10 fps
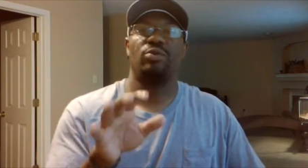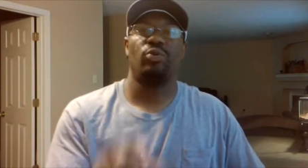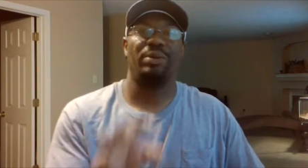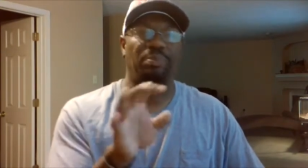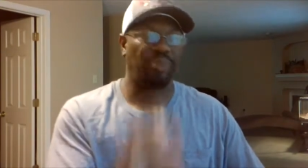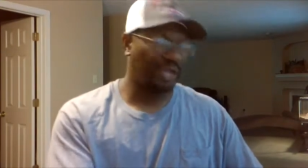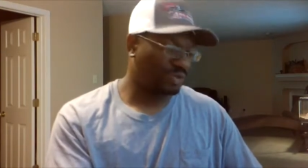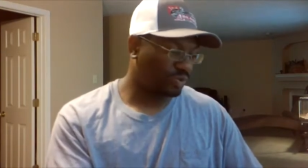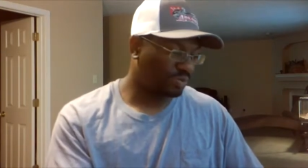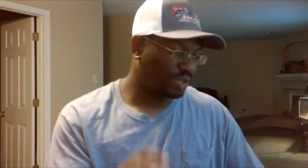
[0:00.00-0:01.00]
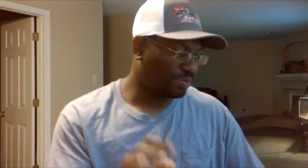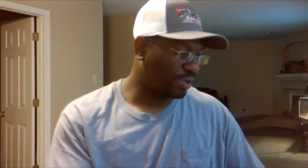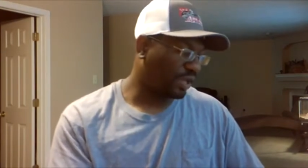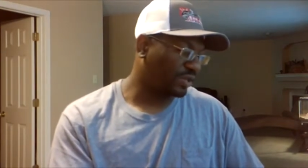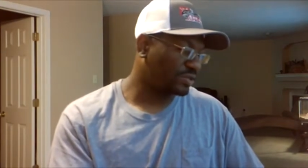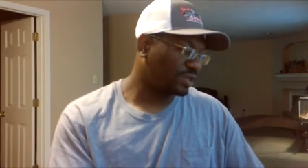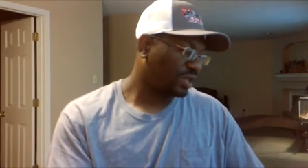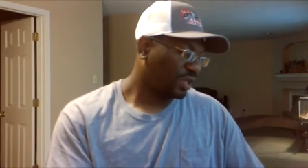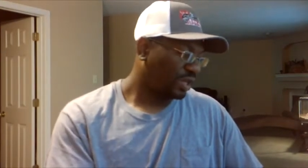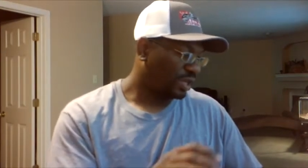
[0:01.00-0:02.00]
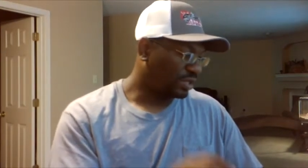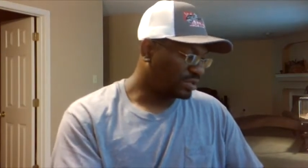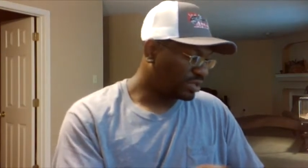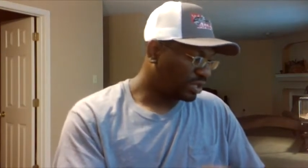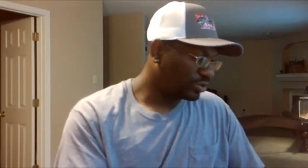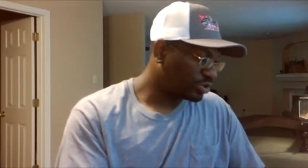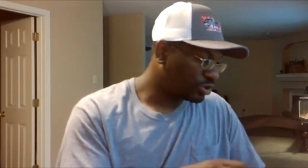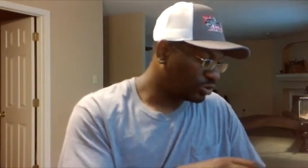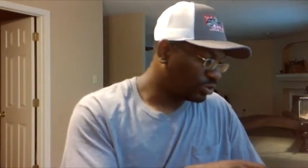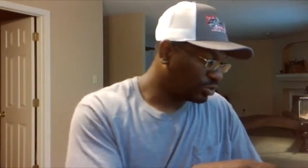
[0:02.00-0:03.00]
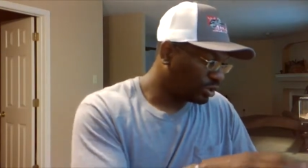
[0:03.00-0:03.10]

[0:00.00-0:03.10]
what baits would be best, it tells you,